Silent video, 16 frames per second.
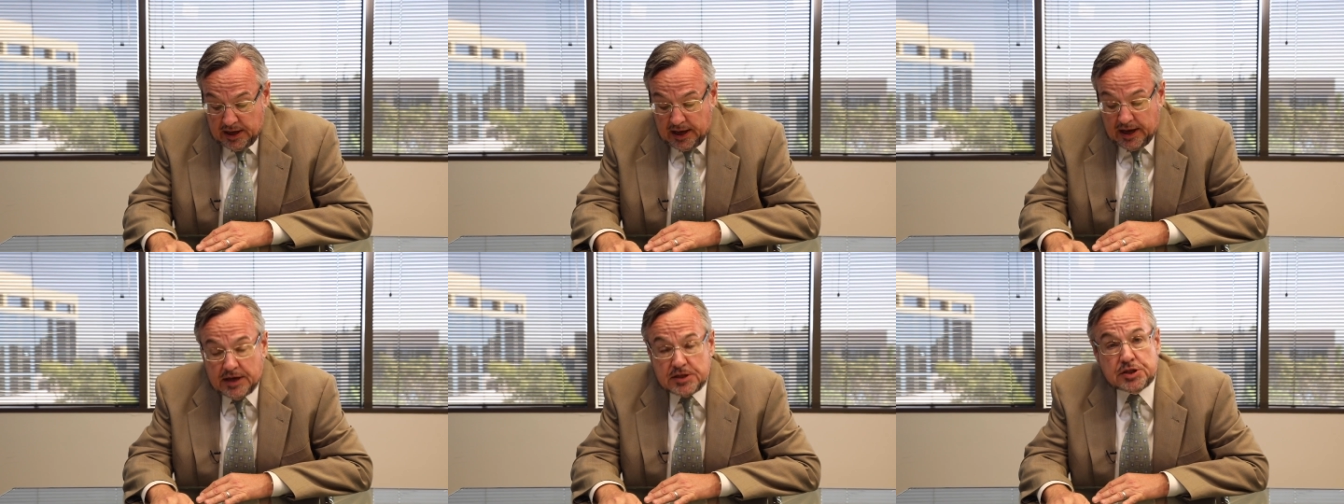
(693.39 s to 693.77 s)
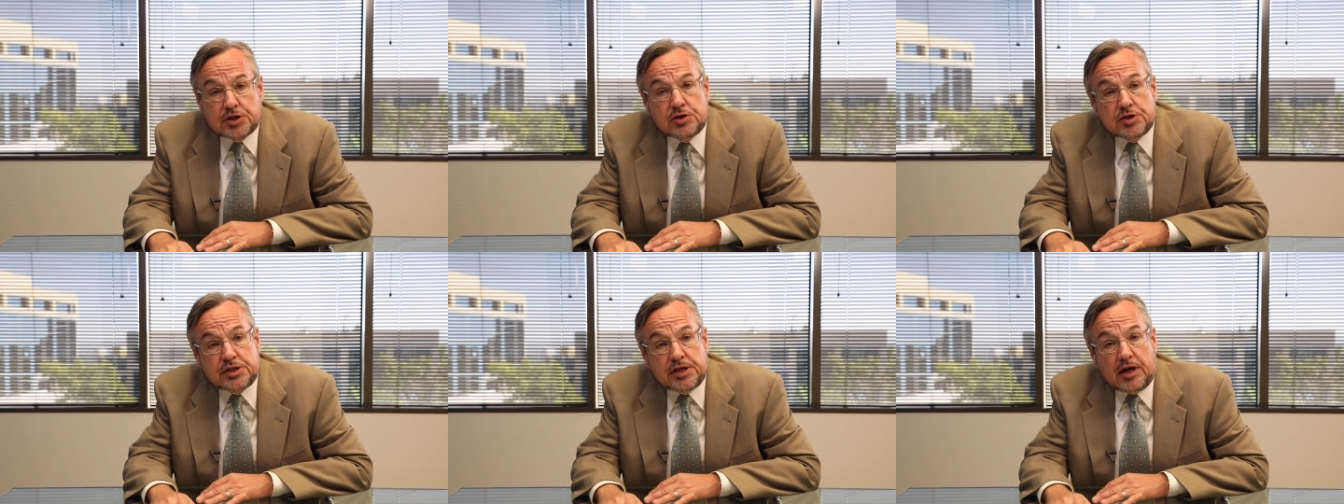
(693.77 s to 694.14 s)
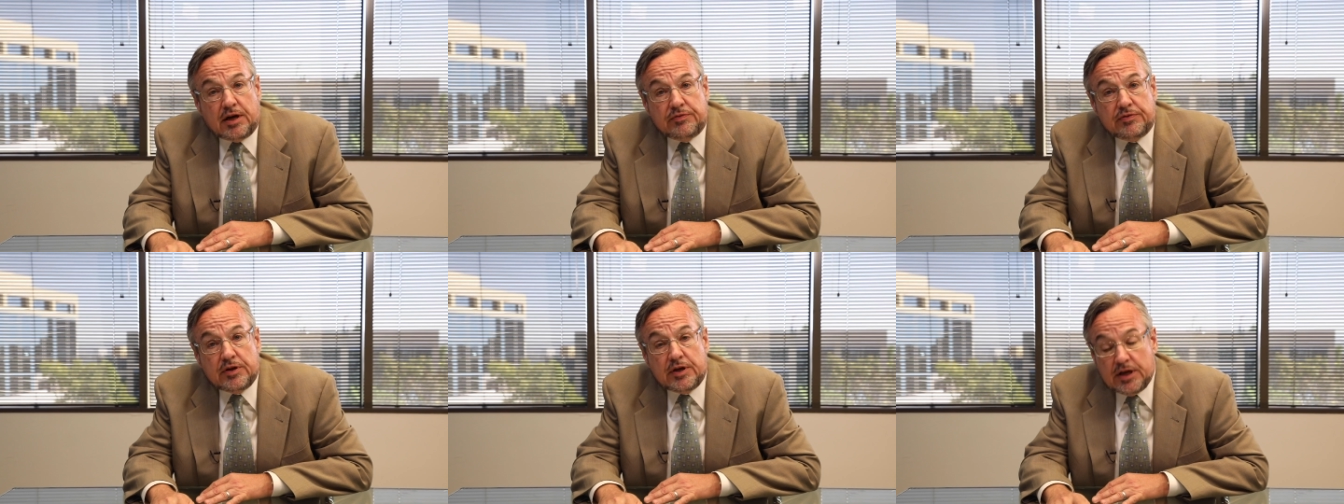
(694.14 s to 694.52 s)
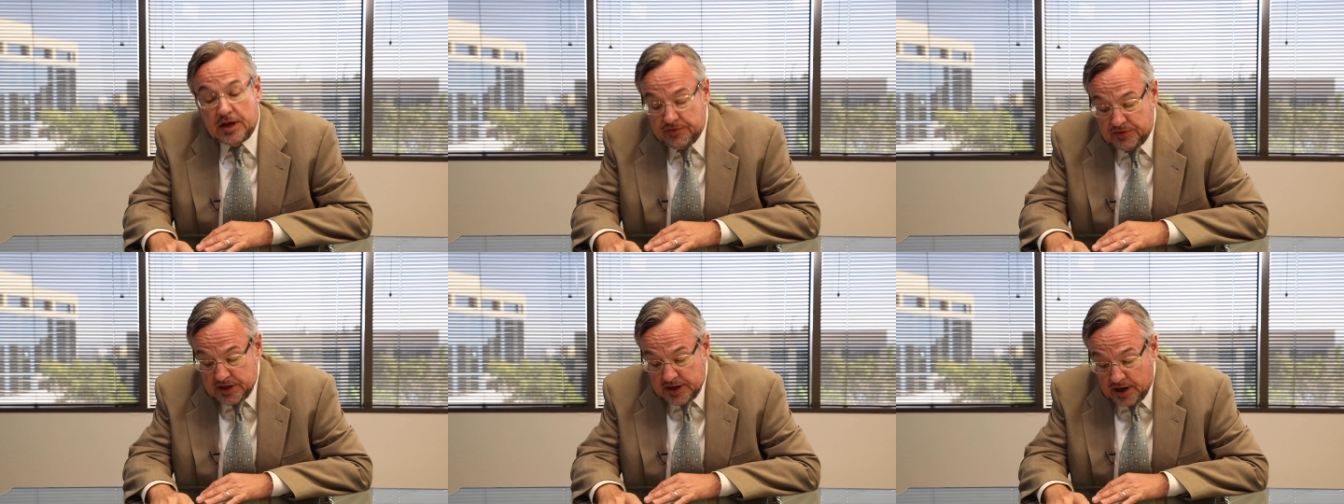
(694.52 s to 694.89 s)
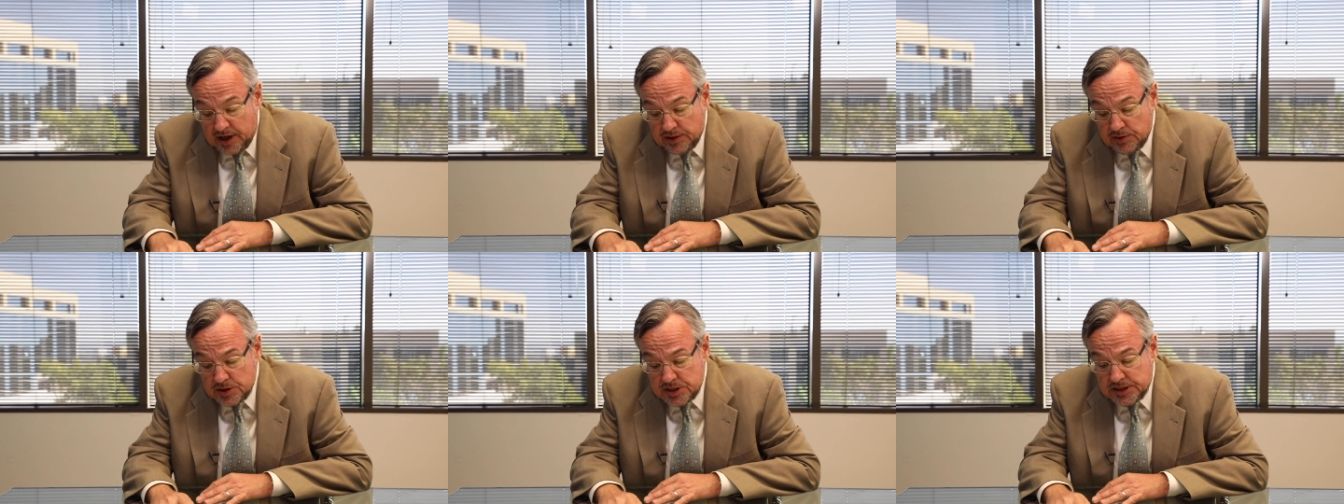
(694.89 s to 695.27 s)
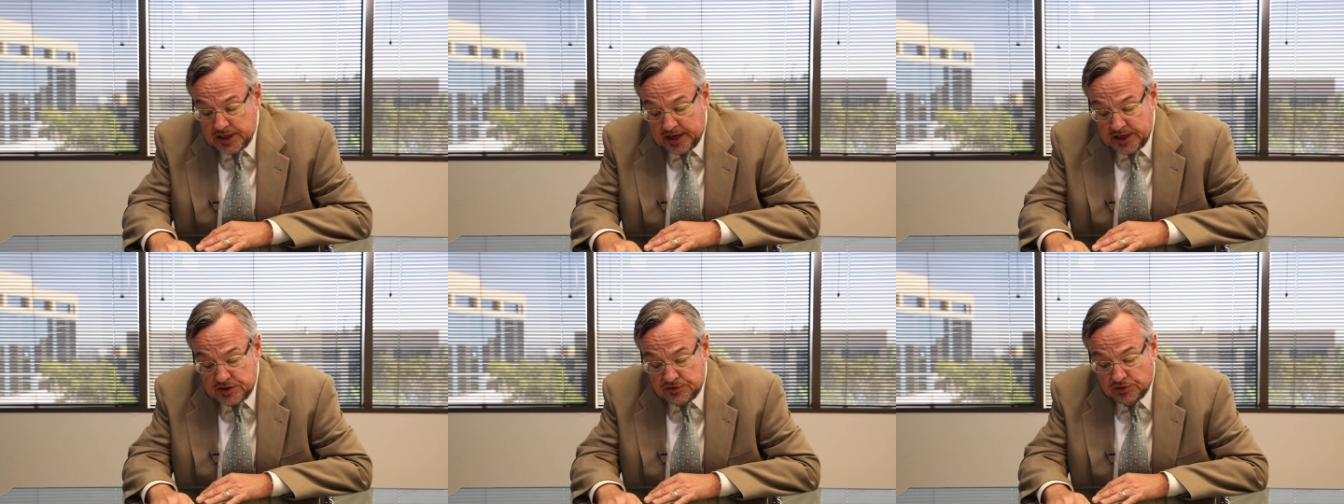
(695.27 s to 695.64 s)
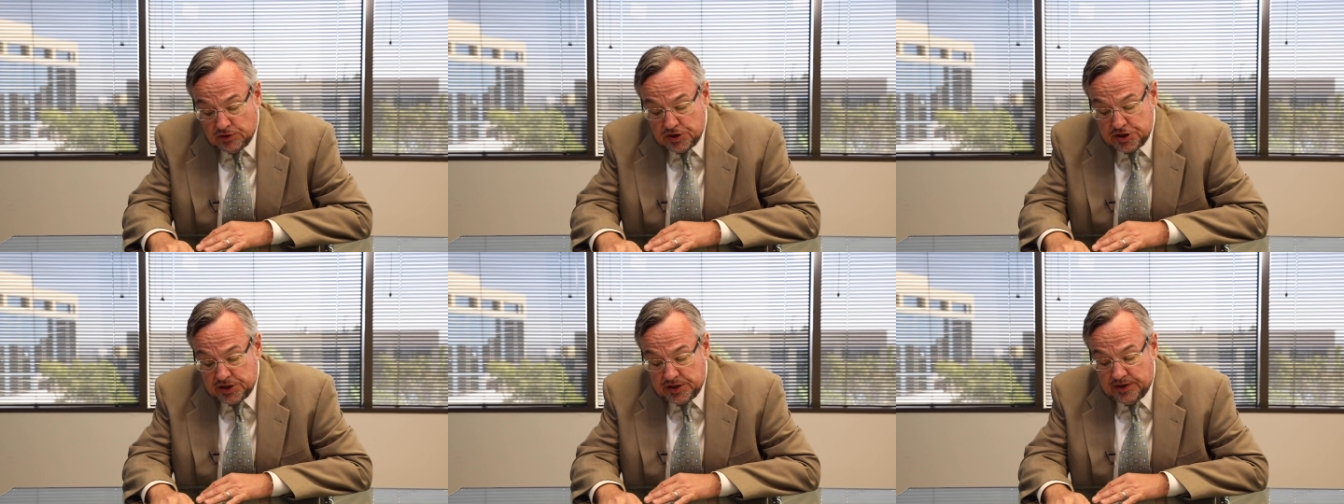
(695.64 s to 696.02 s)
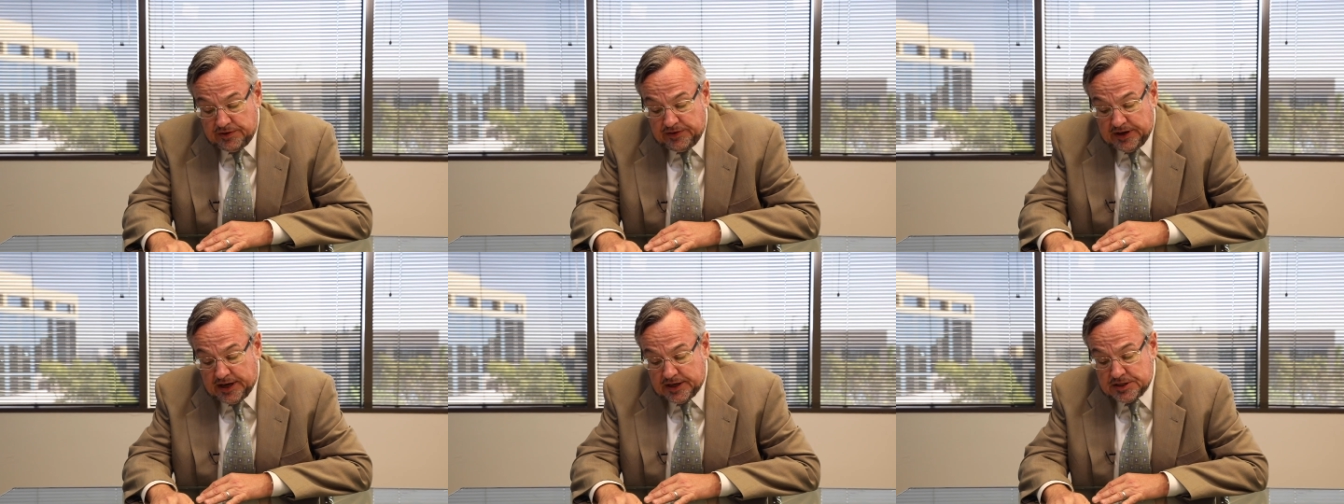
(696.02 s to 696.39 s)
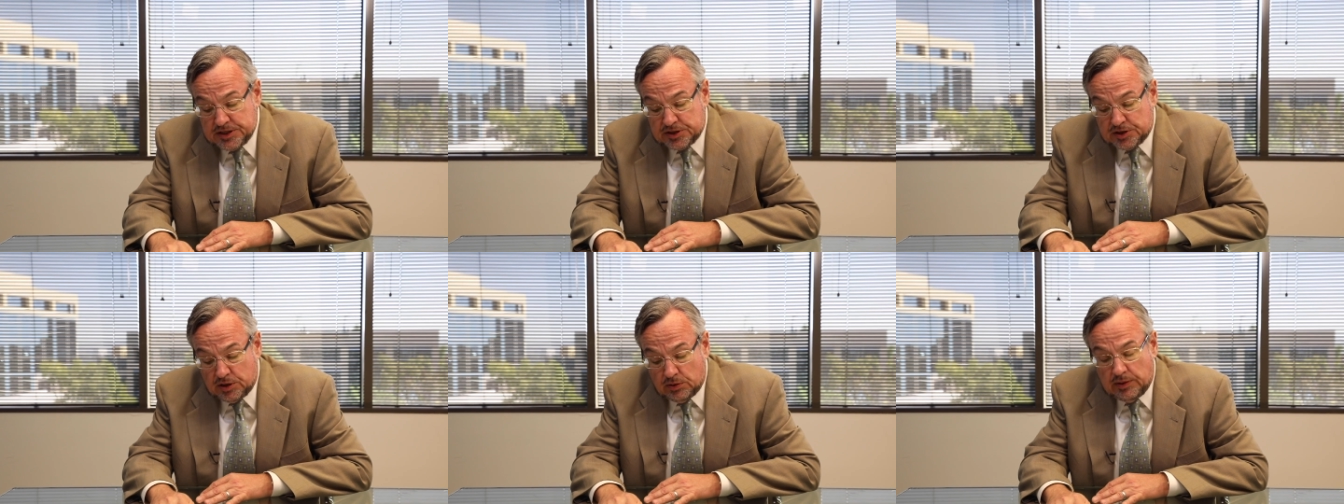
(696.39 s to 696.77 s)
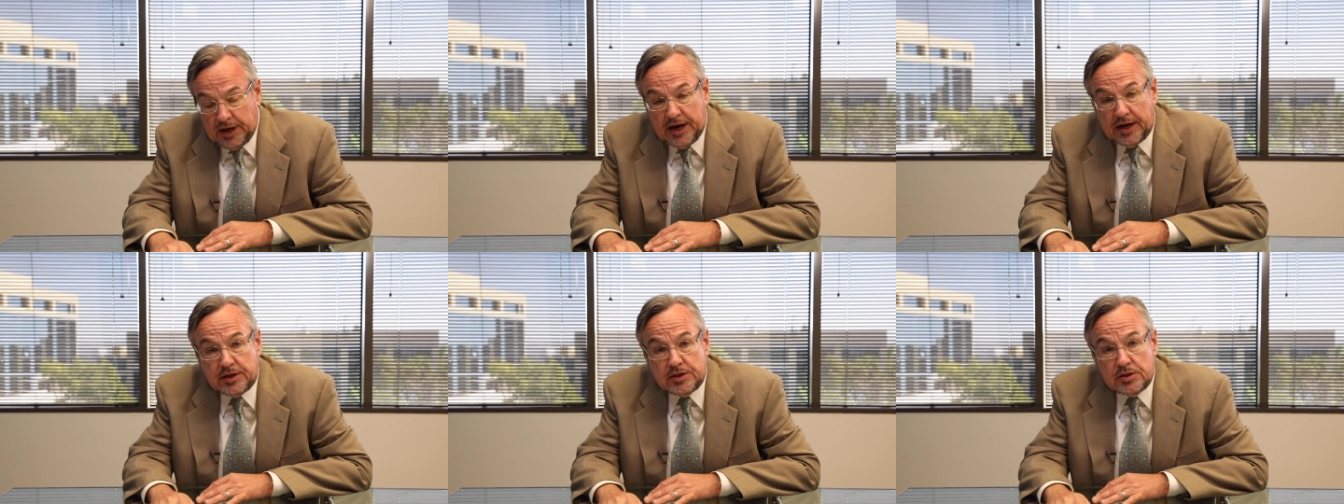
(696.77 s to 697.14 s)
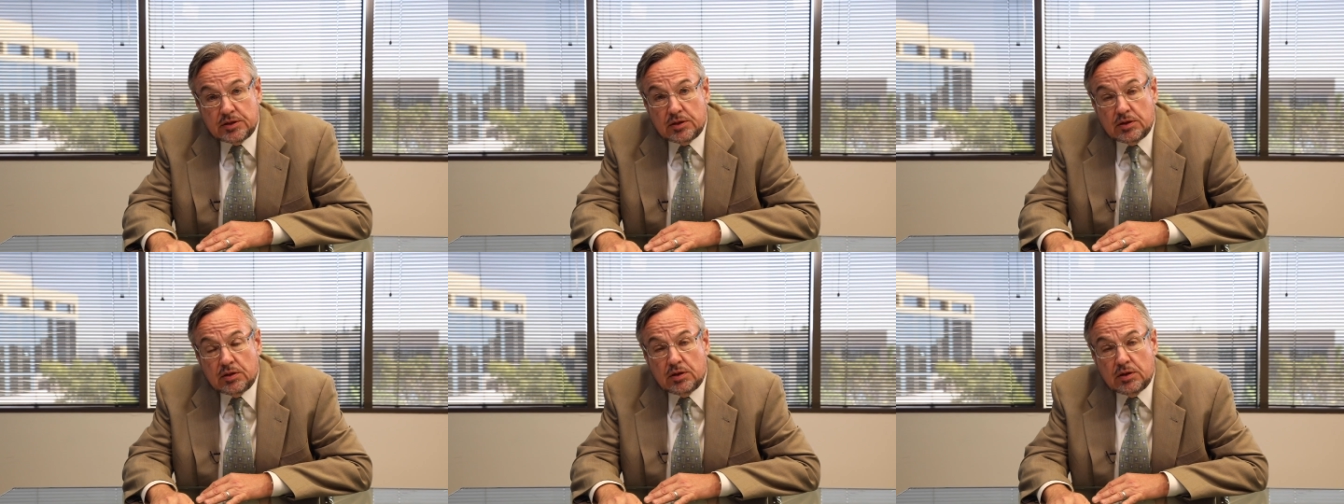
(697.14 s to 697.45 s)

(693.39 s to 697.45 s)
Ask yourself, if the other side's version of the facts is correct,